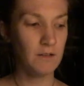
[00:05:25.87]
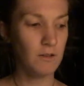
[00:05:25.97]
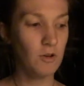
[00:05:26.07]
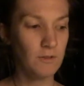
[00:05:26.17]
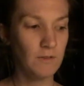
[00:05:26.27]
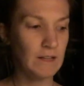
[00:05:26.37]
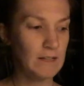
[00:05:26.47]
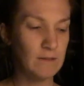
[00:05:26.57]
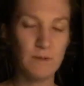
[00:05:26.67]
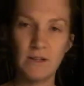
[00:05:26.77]
cooked
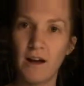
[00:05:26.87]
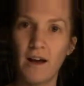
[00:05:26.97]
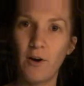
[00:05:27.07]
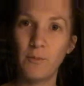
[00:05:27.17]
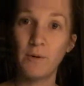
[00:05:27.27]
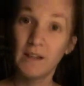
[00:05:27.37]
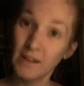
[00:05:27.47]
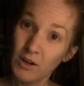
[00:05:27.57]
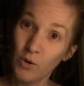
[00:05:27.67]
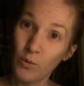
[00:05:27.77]
veganism did not help
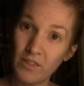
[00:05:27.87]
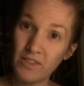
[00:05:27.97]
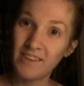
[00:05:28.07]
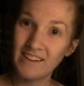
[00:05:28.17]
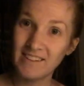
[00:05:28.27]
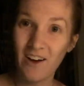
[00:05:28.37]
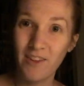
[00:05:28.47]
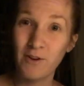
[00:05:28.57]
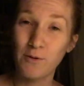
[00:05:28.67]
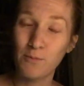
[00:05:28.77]
with these
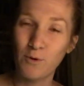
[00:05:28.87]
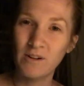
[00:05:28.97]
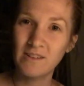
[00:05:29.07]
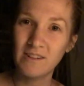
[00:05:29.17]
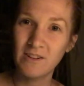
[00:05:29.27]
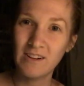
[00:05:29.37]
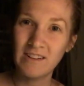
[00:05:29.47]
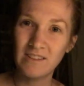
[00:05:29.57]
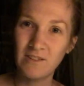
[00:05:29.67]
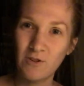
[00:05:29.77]
other more
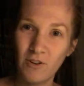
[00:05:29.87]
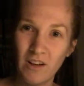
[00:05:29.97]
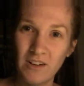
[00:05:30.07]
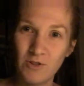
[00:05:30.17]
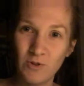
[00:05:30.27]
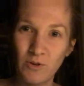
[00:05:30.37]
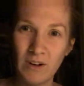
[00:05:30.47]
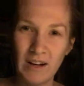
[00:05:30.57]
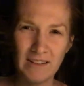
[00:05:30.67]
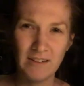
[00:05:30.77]
serious neurological
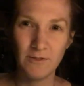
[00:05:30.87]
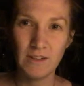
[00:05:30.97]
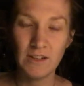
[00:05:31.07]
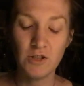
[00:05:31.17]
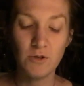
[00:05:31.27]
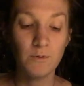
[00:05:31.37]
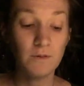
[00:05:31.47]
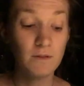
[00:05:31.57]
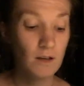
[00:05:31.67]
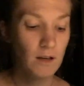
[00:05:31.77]
kind of
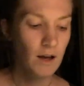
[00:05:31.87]
issues.